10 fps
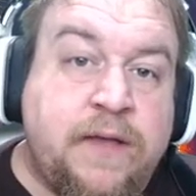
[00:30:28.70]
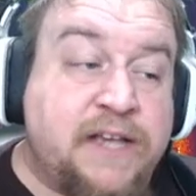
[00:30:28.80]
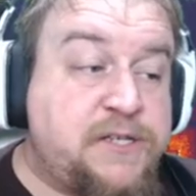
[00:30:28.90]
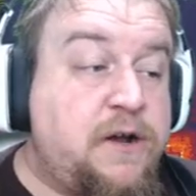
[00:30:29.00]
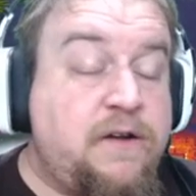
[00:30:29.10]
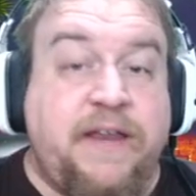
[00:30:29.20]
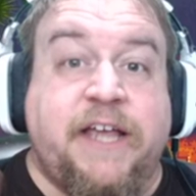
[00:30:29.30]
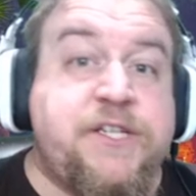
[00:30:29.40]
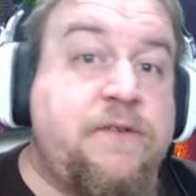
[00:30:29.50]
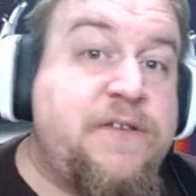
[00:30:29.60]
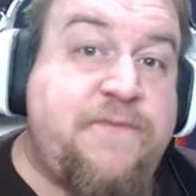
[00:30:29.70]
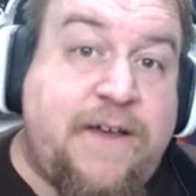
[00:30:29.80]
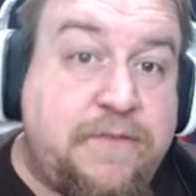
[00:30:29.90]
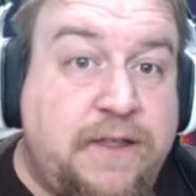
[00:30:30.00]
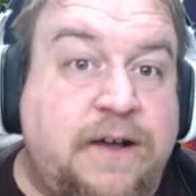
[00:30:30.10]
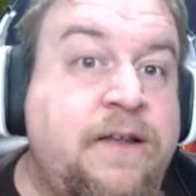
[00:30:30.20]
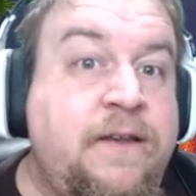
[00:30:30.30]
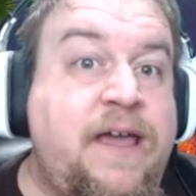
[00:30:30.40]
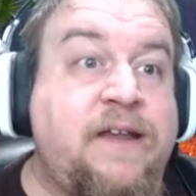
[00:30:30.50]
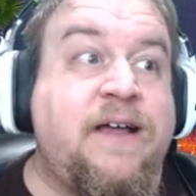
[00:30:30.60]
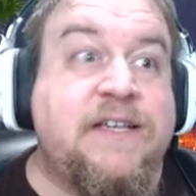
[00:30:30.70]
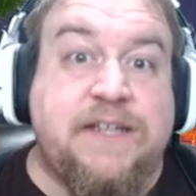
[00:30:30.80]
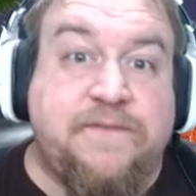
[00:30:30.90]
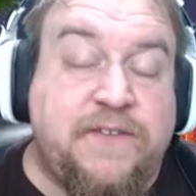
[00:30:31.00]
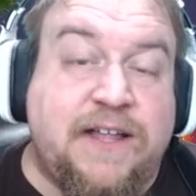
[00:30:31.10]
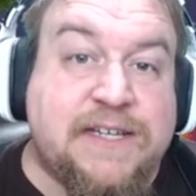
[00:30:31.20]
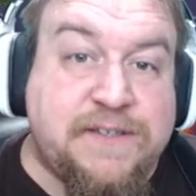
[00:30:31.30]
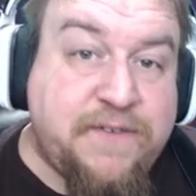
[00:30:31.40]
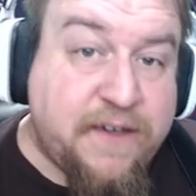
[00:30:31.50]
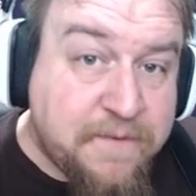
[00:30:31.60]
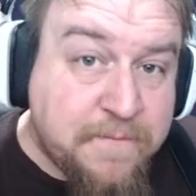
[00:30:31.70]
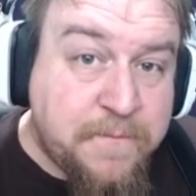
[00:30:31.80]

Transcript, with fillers: as our nation was founded on agnostic philosophy.